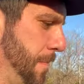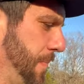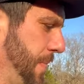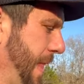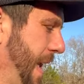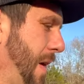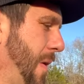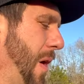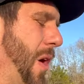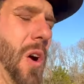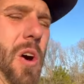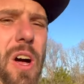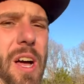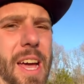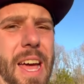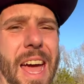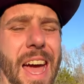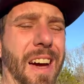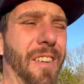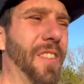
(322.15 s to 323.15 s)
Now, all I
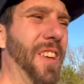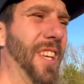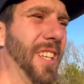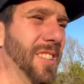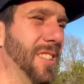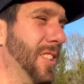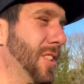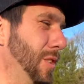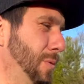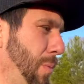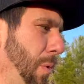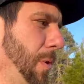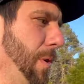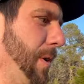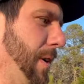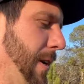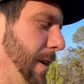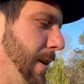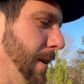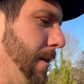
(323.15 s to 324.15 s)
have is the sport
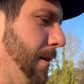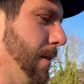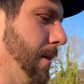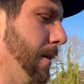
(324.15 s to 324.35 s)
key,